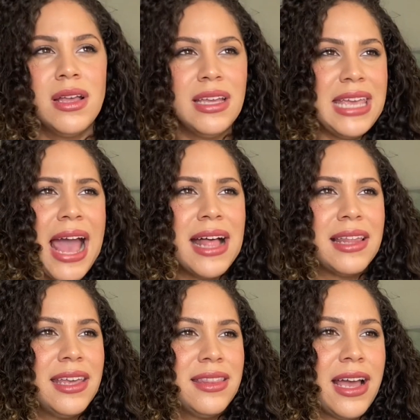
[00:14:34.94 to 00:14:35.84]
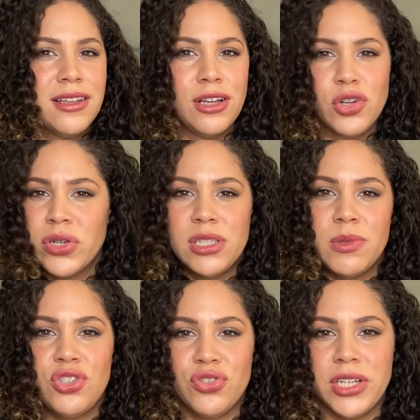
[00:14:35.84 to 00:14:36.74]
yeah, like that, a
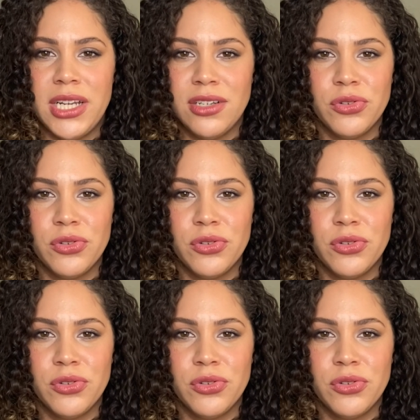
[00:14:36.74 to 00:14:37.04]
Christmas tree.